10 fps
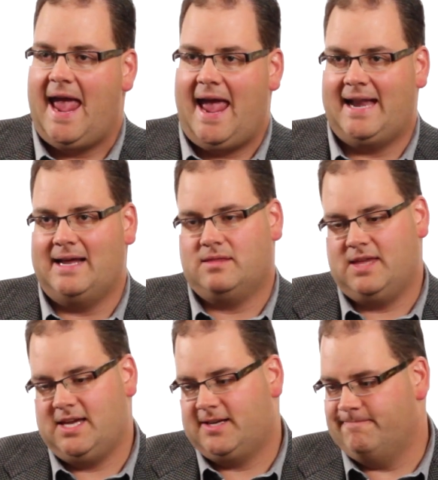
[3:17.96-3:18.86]
And I
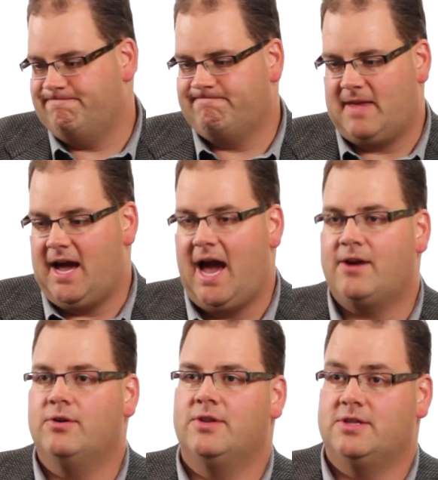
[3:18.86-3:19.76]

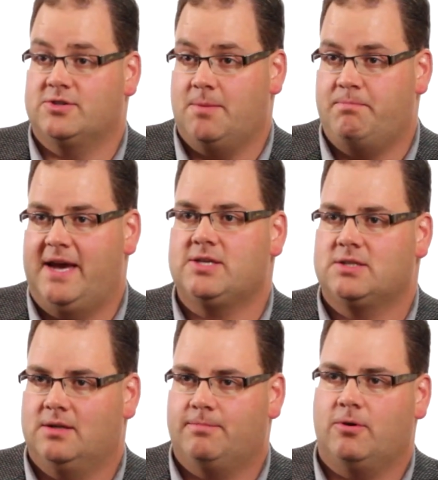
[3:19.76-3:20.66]
don't know that there's a best
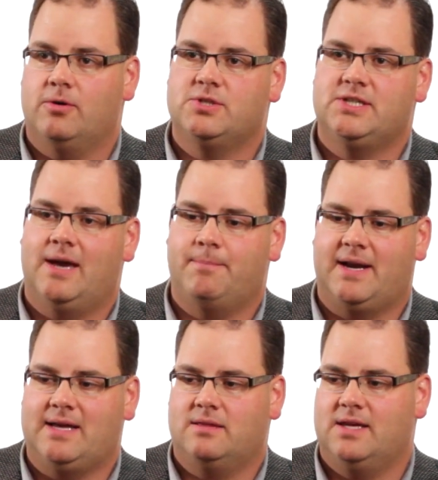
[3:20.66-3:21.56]
approach yet, but
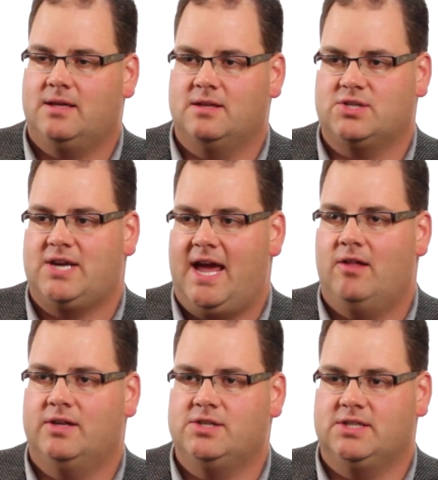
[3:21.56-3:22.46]
I think the
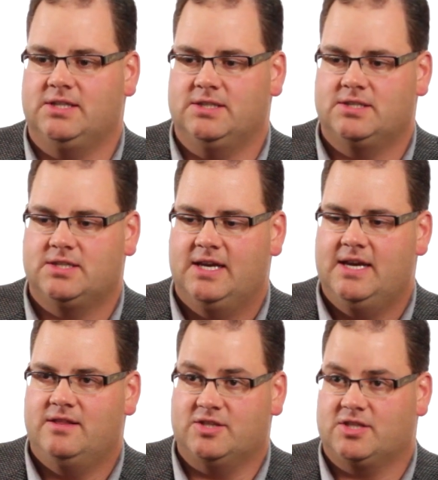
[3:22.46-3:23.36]
challenge is
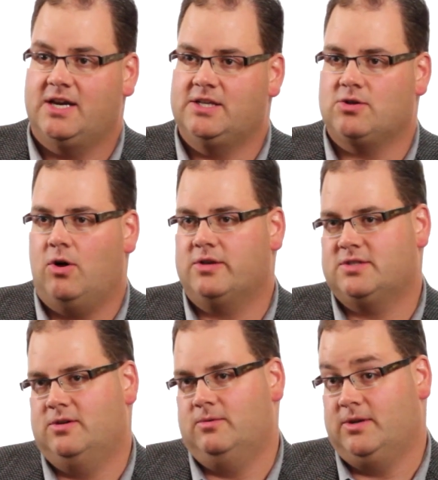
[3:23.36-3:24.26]
the sites
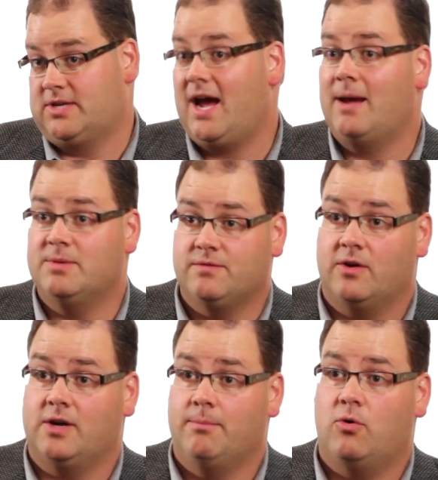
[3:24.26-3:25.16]
also, their time is
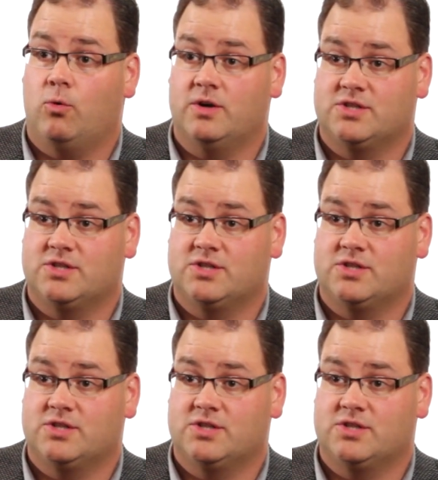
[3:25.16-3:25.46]
very important.